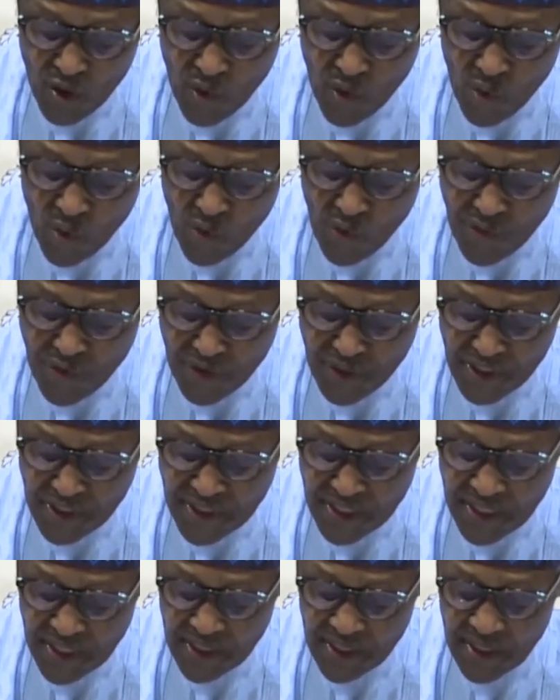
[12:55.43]
who
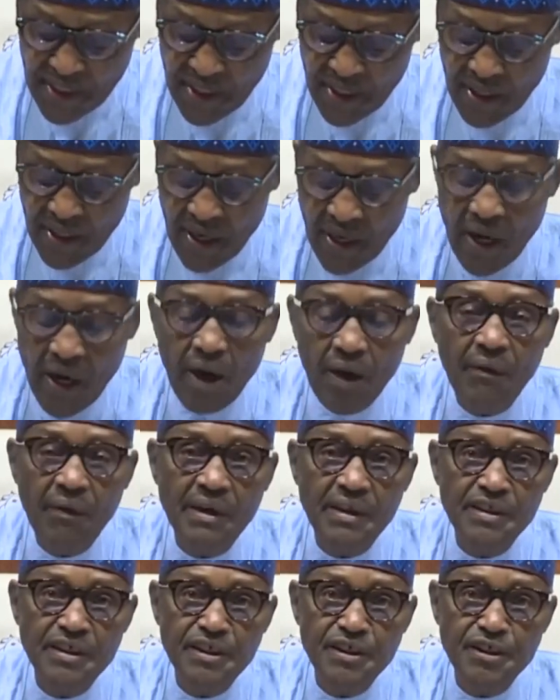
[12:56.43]
threaten
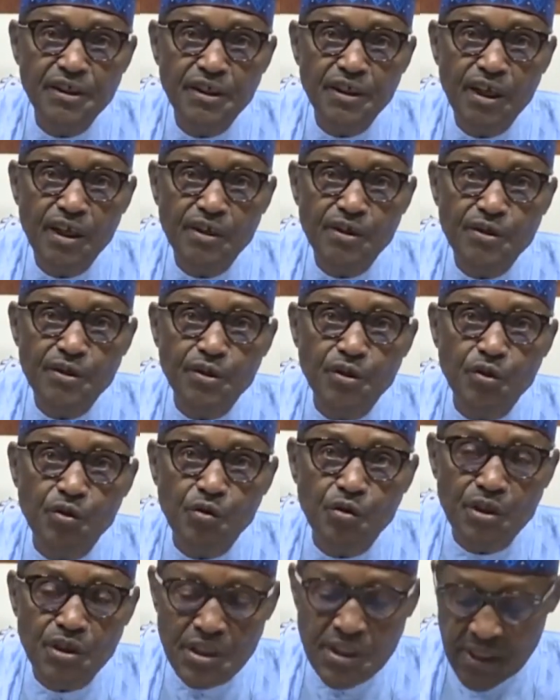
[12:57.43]
our national
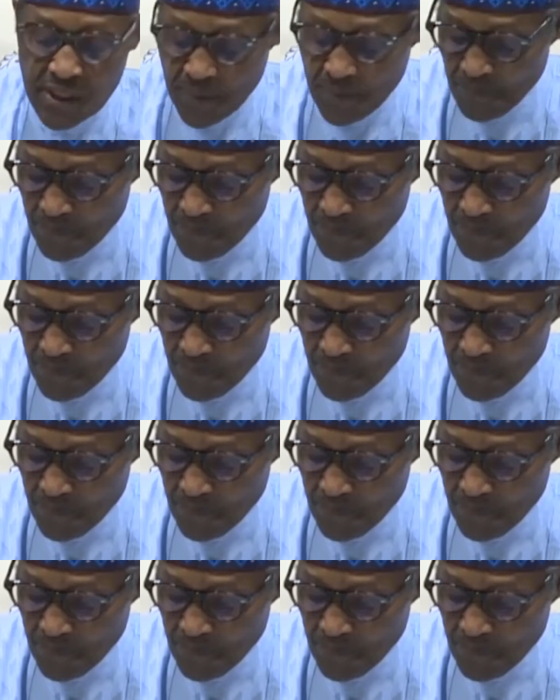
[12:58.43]
security.